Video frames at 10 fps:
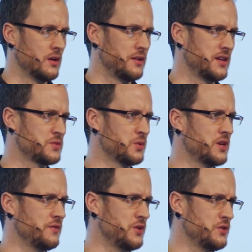Now this will
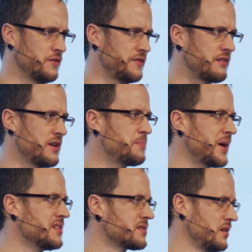give you your very
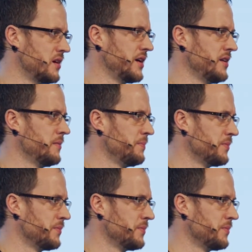baseline,